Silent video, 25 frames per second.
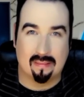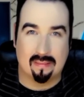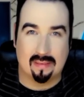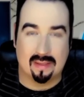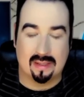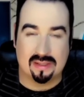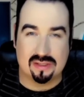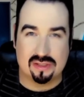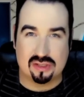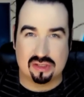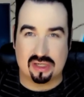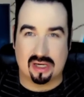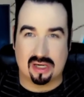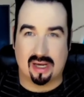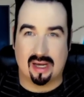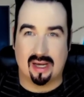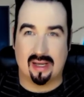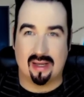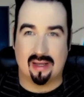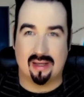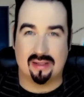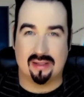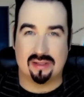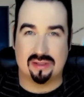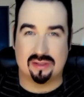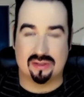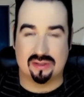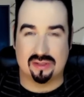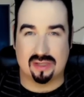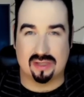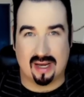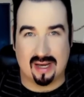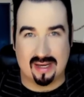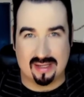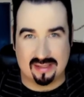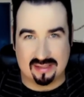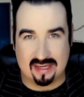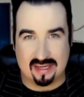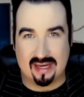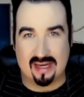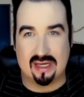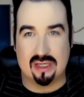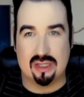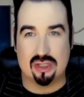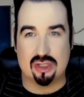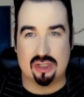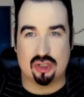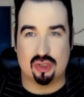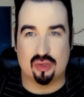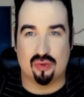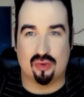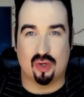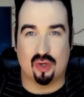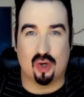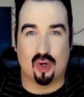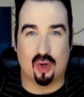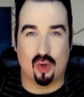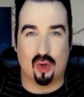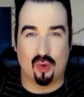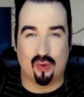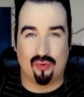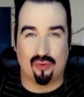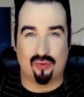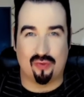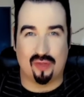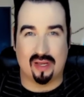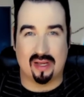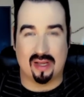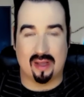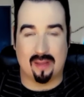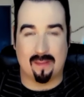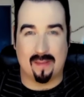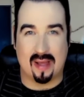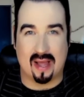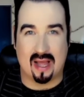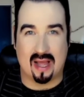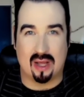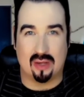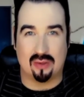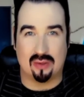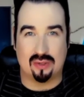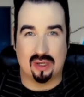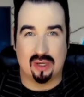it ties into the whole thing about